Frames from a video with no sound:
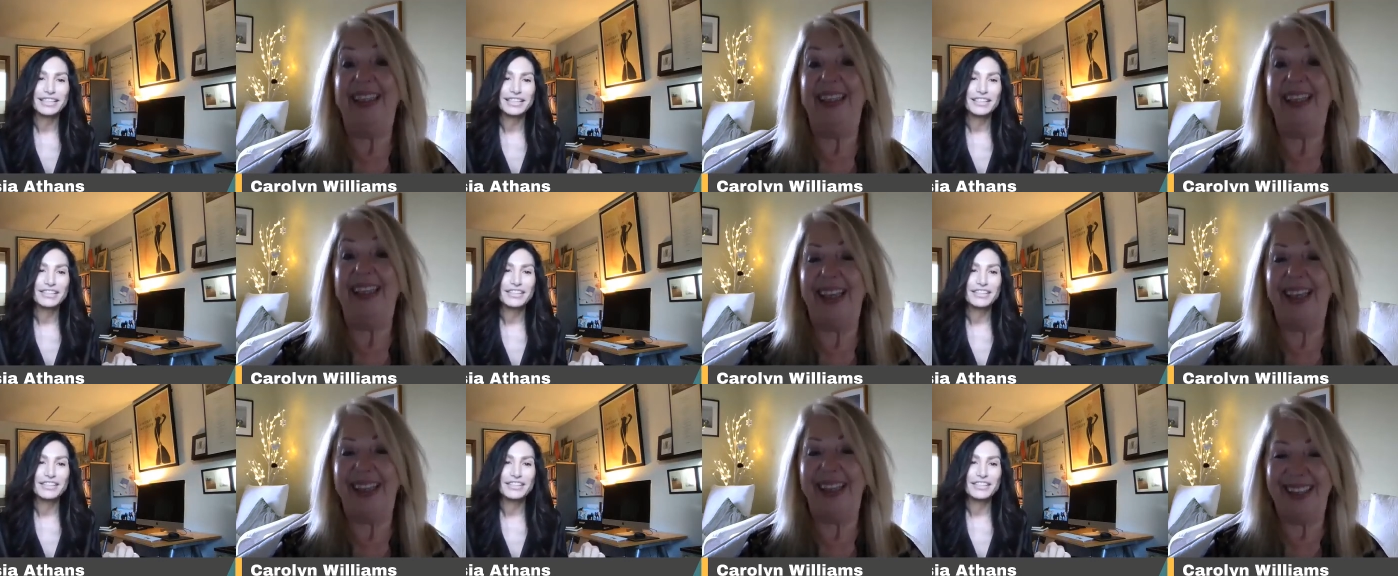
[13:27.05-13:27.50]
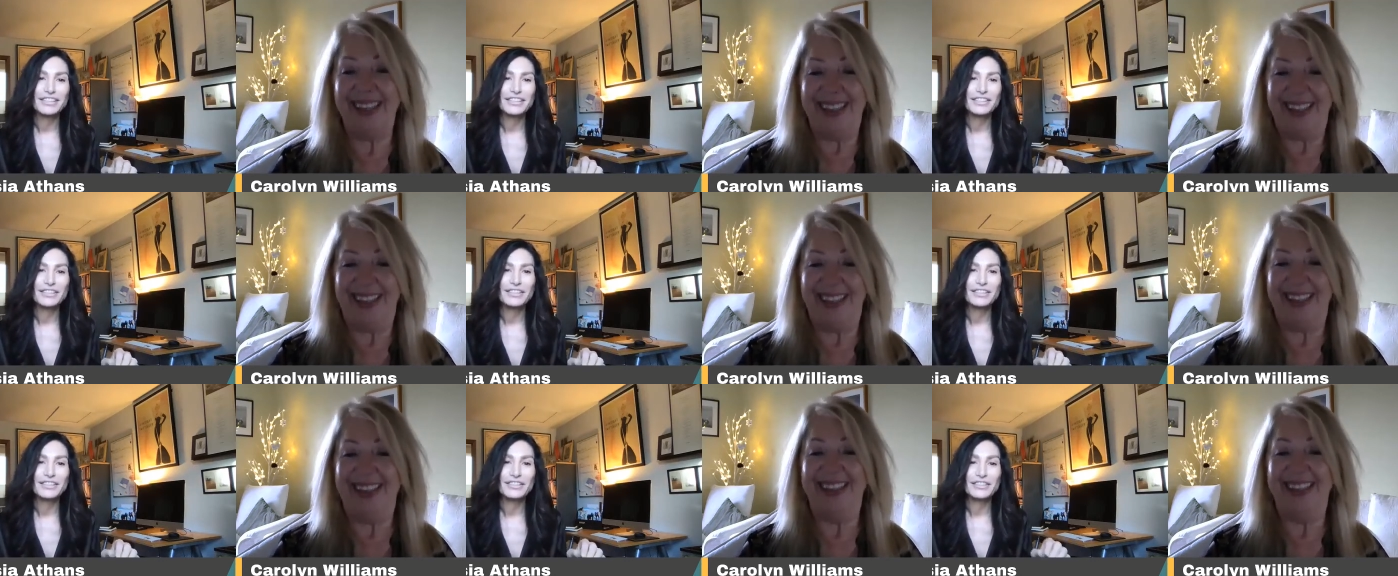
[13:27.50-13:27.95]

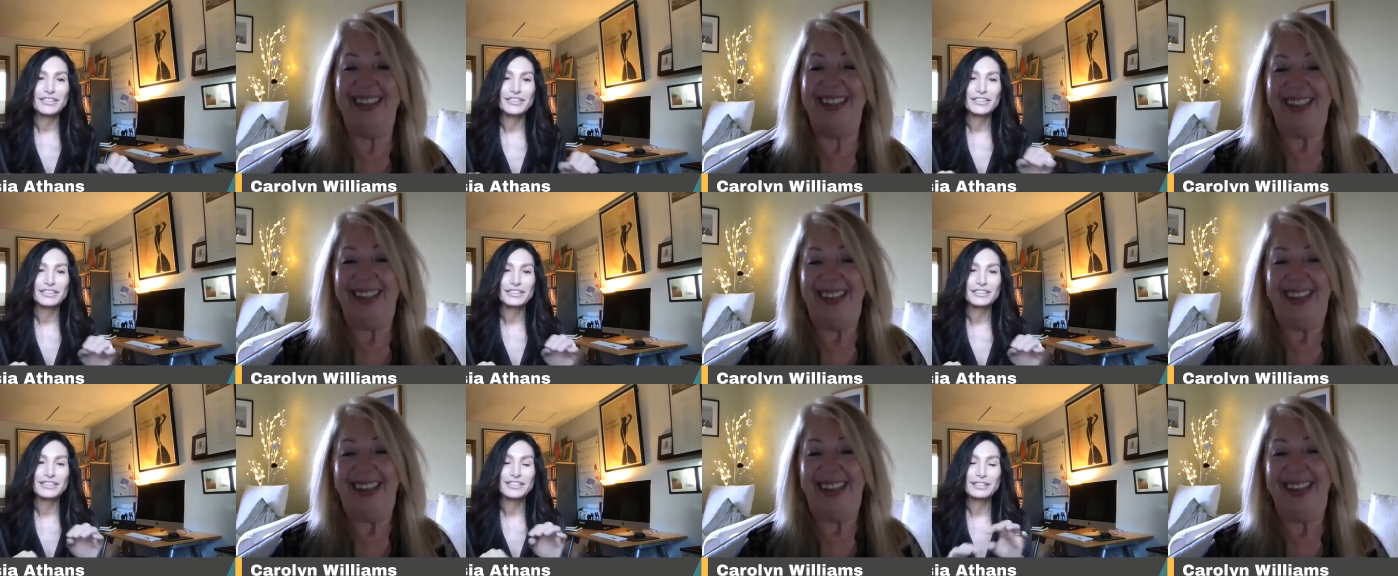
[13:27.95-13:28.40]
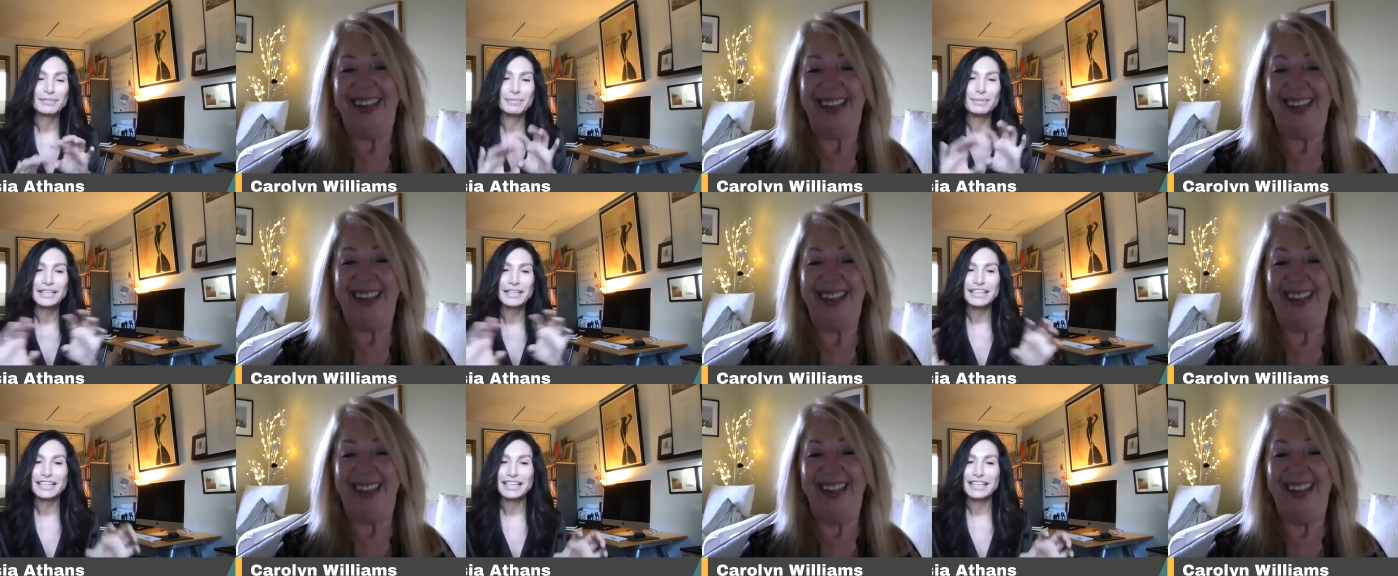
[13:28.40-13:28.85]
Speaker 1: you're
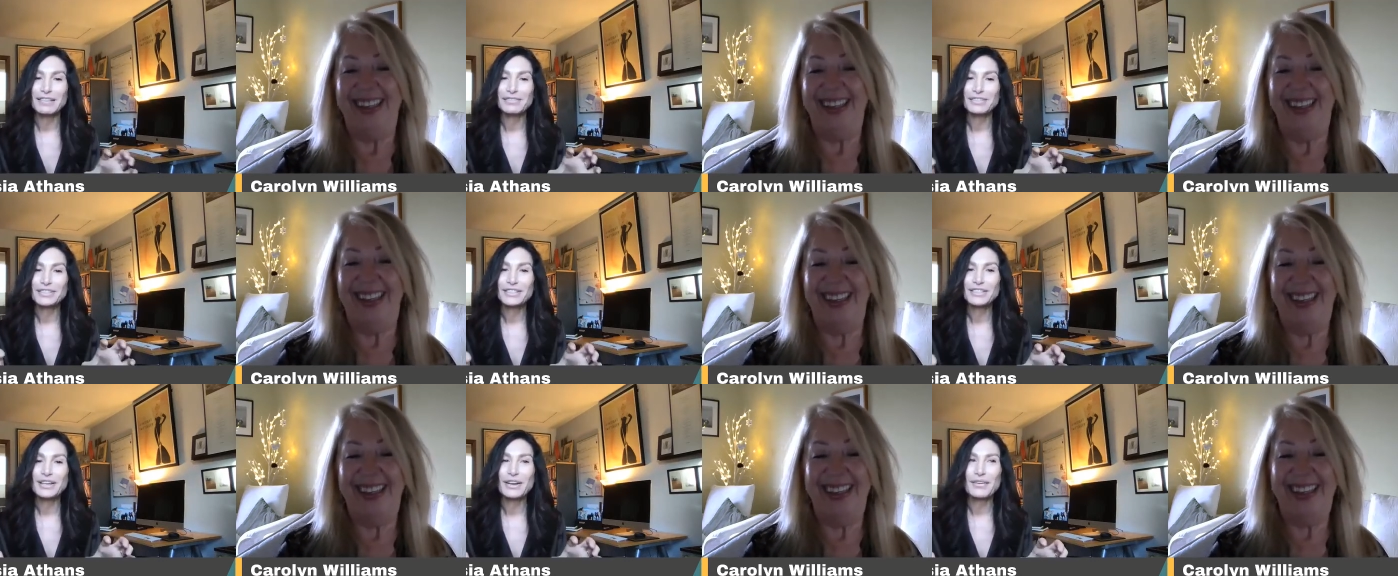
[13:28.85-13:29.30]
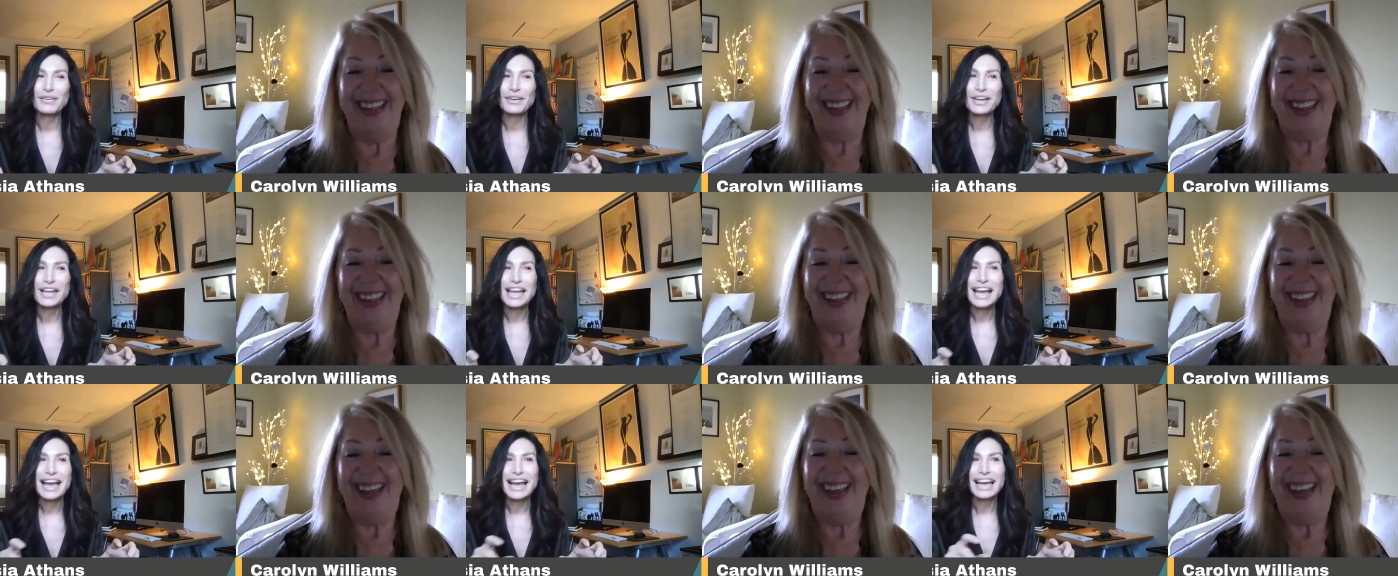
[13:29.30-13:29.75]
speaking of. So
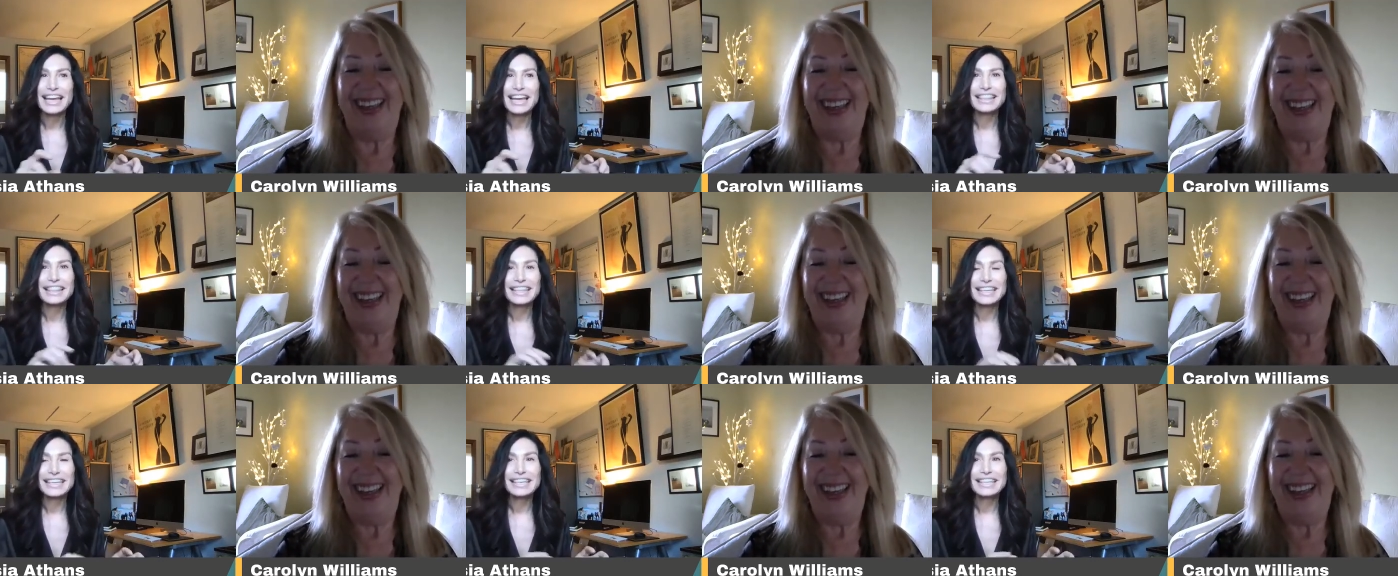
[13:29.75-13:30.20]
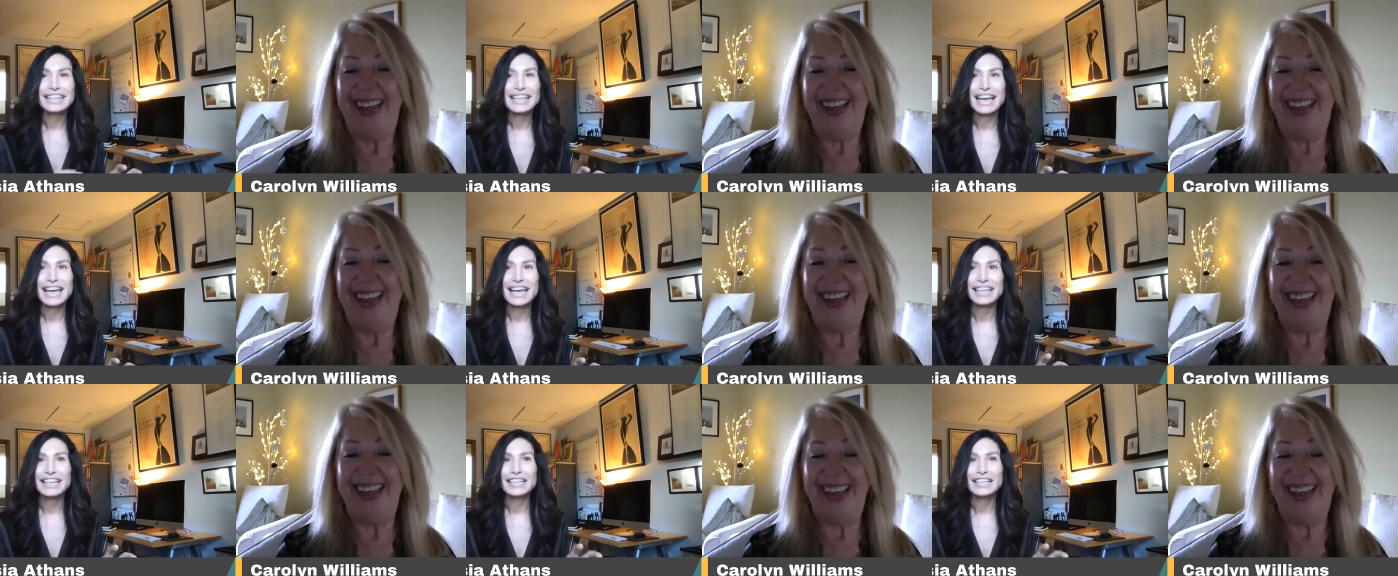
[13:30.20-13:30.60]
I think that